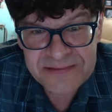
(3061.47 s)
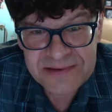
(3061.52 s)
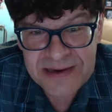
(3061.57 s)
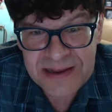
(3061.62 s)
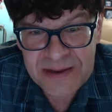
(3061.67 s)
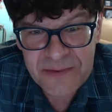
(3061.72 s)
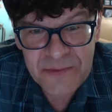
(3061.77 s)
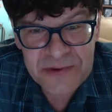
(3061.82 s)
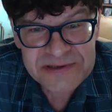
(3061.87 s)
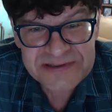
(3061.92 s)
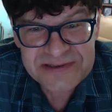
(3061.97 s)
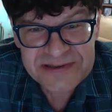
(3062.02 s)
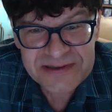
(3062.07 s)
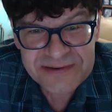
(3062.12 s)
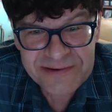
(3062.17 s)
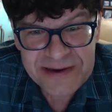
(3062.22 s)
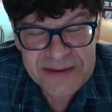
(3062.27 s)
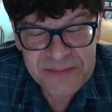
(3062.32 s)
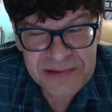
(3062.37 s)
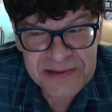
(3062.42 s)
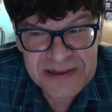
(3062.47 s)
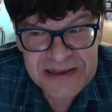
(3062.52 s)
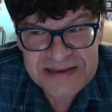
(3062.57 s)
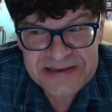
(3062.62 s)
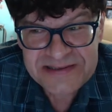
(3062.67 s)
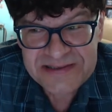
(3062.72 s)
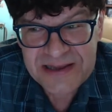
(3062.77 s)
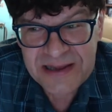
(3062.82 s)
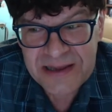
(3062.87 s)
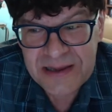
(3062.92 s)
that I wasn't in the right
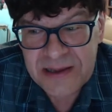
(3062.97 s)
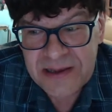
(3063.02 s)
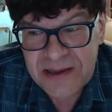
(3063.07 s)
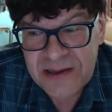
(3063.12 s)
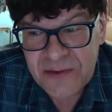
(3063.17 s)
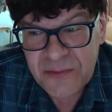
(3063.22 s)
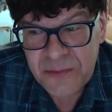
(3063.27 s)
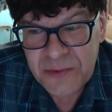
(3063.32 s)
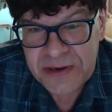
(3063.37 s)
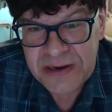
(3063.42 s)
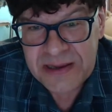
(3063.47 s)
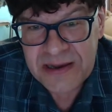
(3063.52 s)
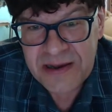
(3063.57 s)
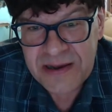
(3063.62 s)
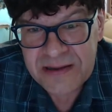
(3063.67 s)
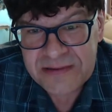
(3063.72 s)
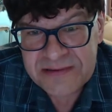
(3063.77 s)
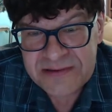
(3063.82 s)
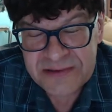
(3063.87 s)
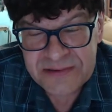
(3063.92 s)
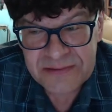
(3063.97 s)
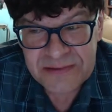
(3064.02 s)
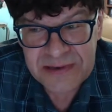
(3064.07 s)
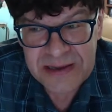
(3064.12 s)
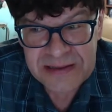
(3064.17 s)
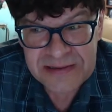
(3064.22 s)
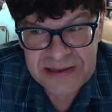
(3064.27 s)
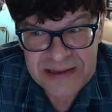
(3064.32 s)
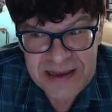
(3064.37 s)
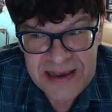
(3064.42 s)
place when I got to
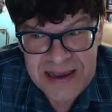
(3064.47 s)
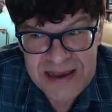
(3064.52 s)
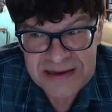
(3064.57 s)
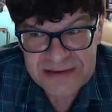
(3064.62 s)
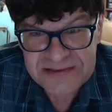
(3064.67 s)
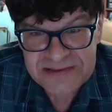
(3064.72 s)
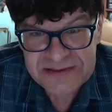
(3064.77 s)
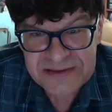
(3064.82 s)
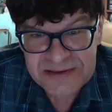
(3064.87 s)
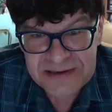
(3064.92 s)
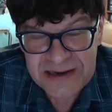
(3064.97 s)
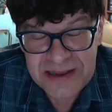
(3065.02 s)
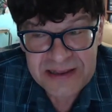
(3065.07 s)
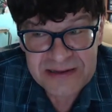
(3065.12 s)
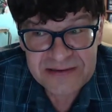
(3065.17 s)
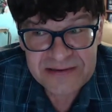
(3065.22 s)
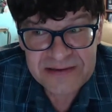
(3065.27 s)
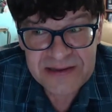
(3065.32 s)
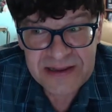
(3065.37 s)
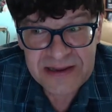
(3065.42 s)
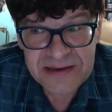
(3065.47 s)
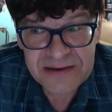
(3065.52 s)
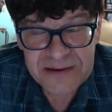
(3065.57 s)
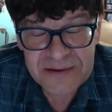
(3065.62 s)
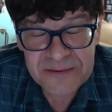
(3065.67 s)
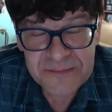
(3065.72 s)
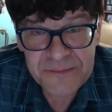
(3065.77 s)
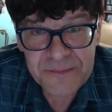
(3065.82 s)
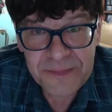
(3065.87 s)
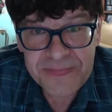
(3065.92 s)
L A X, and I had to take
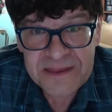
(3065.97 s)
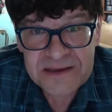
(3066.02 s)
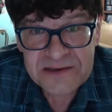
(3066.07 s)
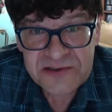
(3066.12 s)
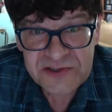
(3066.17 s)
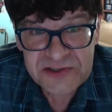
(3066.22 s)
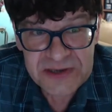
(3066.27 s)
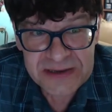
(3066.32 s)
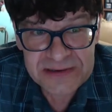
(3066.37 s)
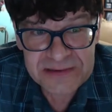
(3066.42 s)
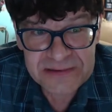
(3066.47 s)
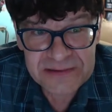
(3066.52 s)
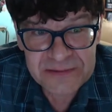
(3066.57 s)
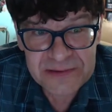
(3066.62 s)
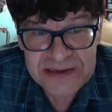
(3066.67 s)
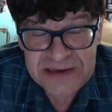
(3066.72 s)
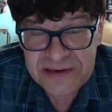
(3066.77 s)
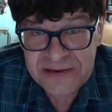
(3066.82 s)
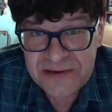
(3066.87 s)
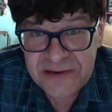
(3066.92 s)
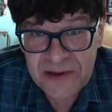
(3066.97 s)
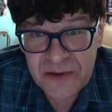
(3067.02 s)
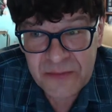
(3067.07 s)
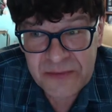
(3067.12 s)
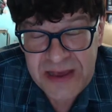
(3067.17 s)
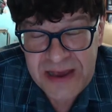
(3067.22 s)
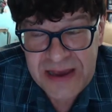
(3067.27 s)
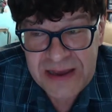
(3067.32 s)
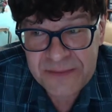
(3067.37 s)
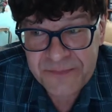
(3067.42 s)
a shuttle. I didn't know
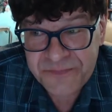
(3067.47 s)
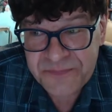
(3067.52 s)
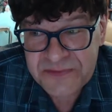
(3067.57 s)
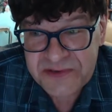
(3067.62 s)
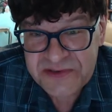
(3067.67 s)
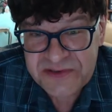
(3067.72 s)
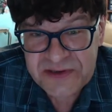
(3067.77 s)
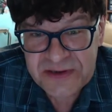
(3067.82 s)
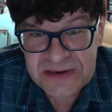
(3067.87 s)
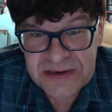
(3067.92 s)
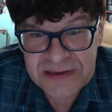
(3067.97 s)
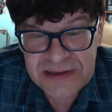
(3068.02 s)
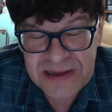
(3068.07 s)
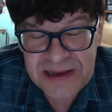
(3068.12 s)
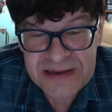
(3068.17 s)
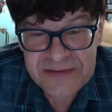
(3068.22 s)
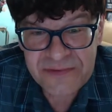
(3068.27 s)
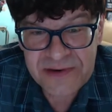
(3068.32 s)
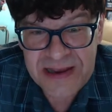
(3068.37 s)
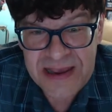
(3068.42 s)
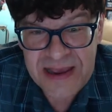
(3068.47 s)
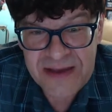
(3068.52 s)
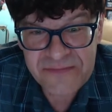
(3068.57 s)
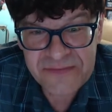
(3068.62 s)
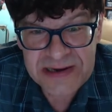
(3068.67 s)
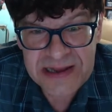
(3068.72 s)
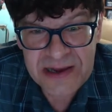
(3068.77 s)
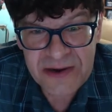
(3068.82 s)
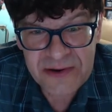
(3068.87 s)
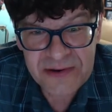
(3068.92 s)
that. Stood in the line for half
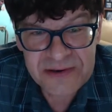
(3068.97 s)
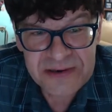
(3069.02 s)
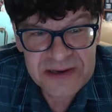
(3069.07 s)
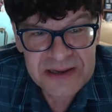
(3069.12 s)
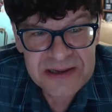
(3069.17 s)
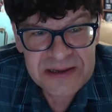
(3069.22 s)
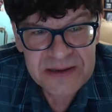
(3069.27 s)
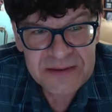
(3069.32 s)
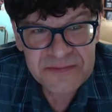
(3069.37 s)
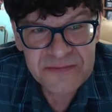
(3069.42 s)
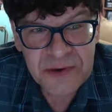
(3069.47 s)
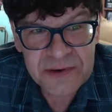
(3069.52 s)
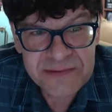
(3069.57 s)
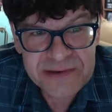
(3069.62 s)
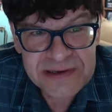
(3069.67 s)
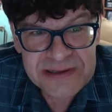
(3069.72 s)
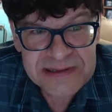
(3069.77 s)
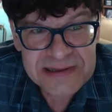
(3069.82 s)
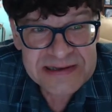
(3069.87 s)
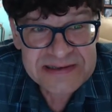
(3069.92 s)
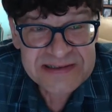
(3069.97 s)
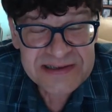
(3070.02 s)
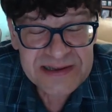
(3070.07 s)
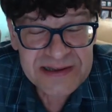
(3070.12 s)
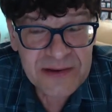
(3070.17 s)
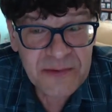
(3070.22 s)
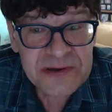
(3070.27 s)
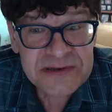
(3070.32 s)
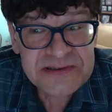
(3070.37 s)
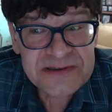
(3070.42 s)
an hour before realizing
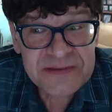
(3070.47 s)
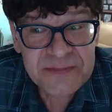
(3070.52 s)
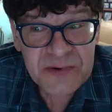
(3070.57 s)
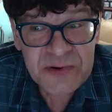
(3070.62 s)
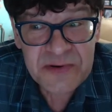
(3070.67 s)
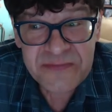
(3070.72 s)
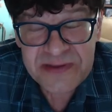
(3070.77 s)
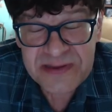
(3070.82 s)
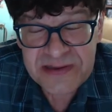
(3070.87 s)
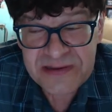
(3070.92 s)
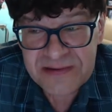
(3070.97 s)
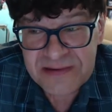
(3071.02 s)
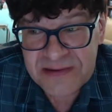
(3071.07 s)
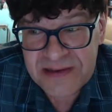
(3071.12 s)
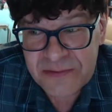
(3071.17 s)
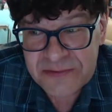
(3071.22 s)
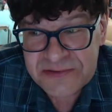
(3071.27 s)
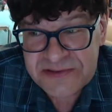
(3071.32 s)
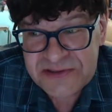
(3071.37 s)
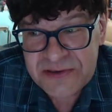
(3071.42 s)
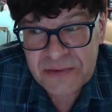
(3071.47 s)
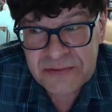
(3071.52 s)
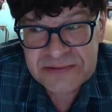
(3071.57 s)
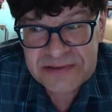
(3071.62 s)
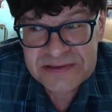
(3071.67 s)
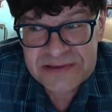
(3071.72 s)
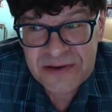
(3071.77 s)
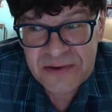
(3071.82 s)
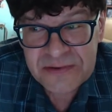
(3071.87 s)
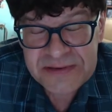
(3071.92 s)
it wasn't moving, and I was told
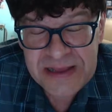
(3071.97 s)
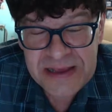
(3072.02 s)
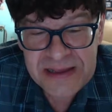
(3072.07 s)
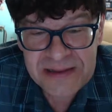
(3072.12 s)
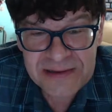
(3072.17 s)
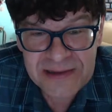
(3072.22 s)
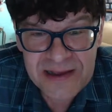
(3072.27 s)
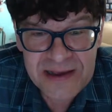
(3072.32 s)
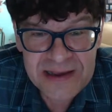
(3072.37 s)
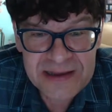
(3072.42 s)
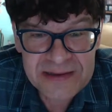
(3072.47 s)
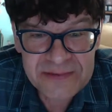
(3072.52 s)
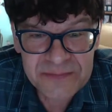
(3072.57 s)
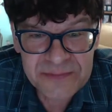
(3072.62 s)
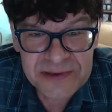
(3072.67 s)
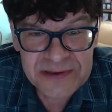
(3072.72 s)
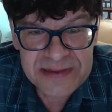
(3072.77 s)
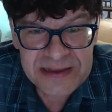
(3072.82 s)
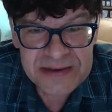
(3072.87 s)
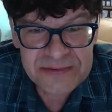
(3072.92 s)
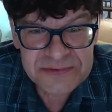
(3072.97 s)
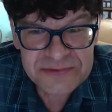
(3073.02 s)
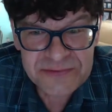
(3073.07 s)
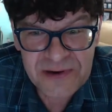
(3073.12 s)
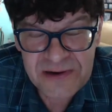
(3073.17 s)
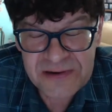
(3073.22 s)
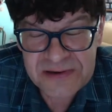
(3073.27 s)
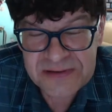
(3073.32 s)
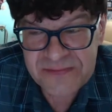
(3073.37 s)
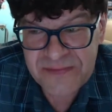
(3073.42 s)
to go in that line. Well, that was
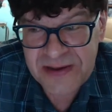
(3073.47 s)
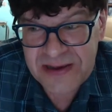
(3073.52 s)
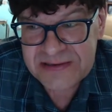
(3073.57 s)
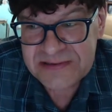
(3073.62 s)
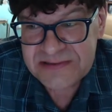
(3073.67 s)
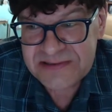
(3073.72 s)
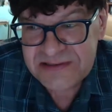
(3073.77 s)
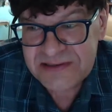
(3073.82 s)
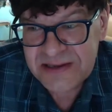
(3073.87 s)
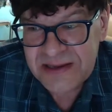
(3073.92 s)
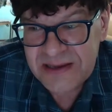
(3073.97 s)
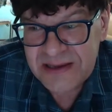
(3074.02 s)
wrong advice.